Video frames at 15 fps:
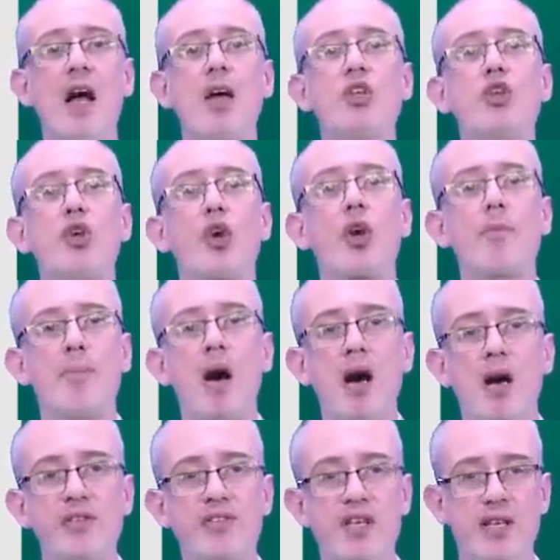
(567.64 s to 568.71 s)
took
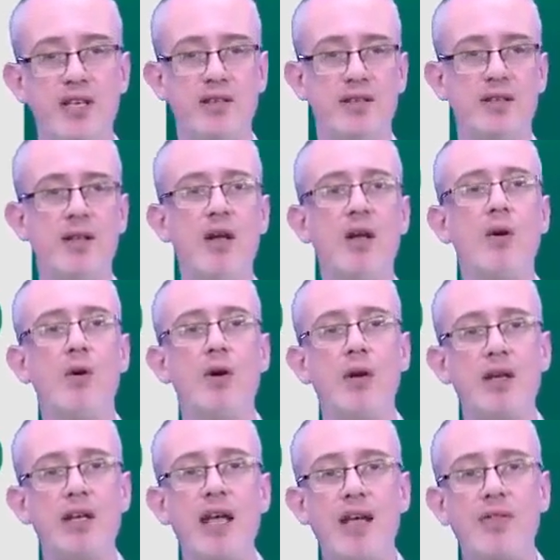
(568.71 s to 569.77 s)
part in.
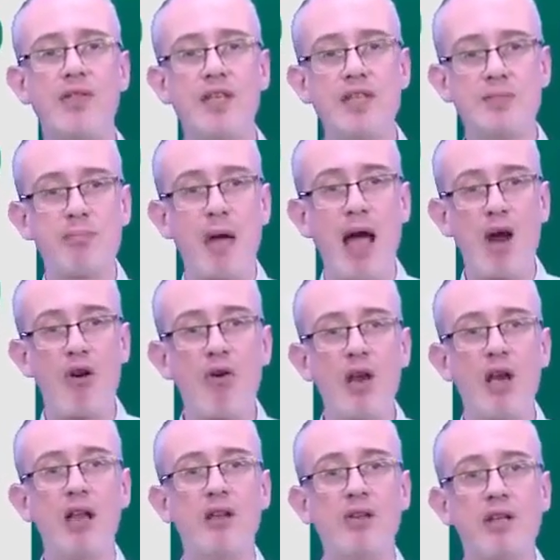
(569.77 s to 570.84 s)
Get this
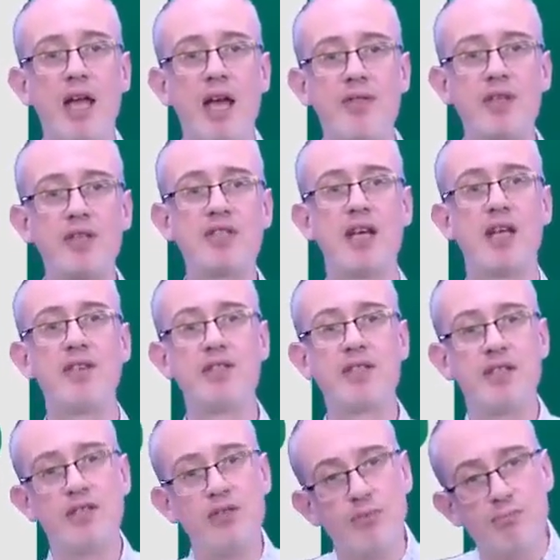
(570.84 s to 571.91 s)
parallel, get the
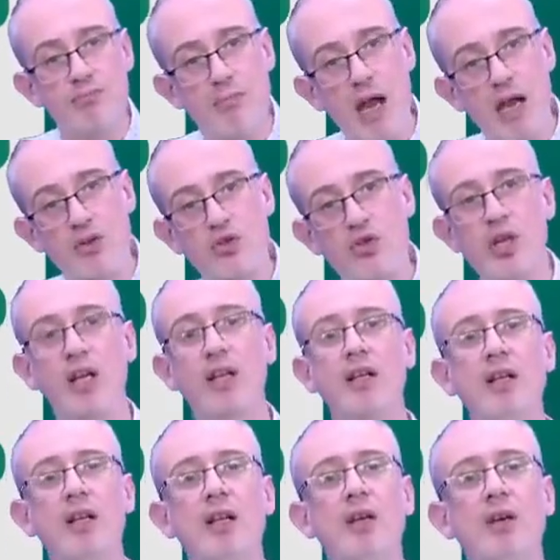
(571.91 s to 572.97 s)
tenses matching.
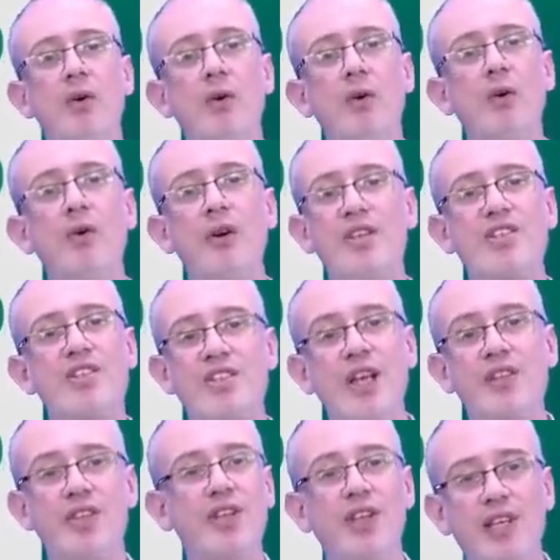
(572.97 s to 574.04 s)
Or it
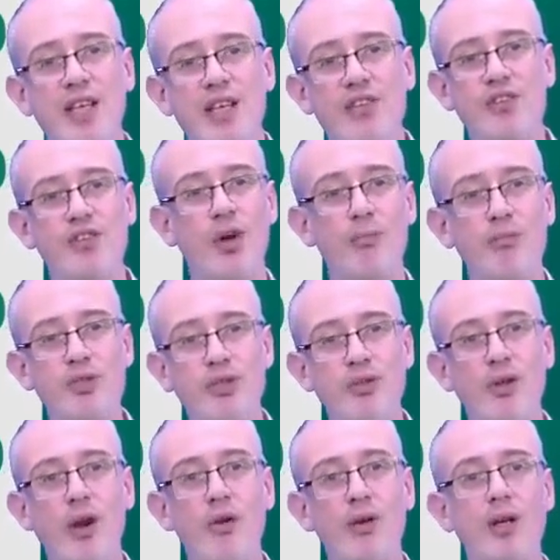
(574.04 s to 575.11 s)
suddenly stops you
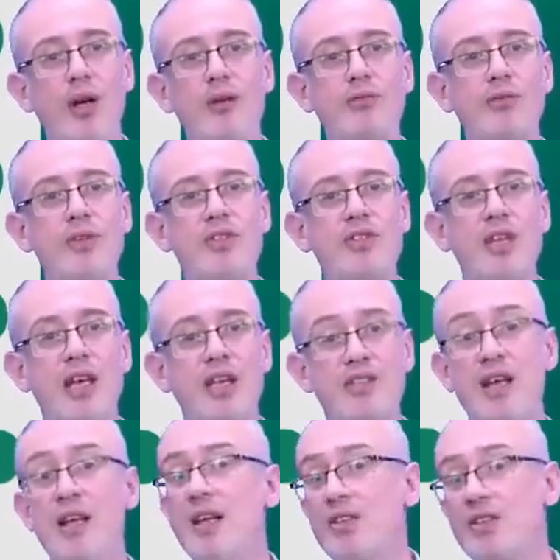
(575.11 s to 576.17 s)
going over a 6,
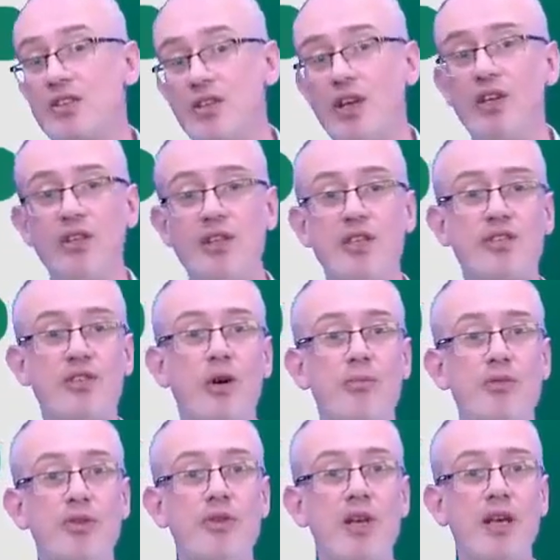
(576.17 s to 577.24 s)
certainly
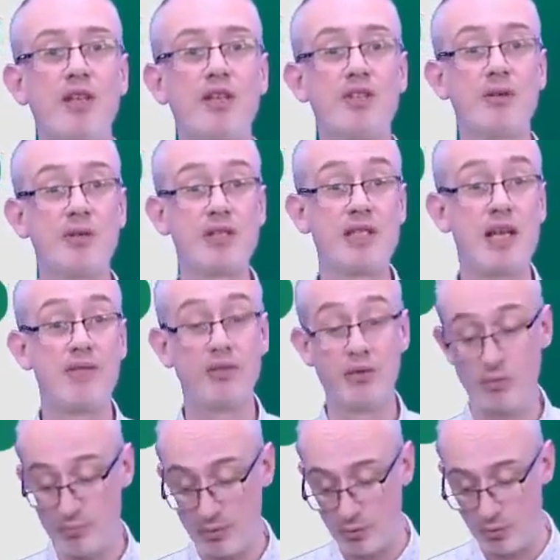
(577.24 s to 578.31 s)
stops you getting to a 7
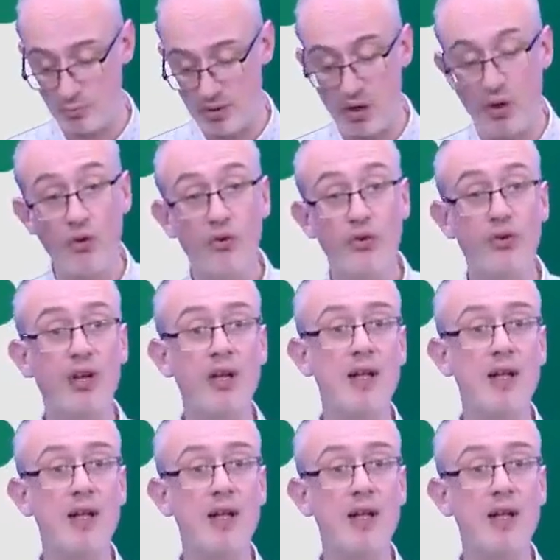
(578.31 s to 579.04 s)
or beyond.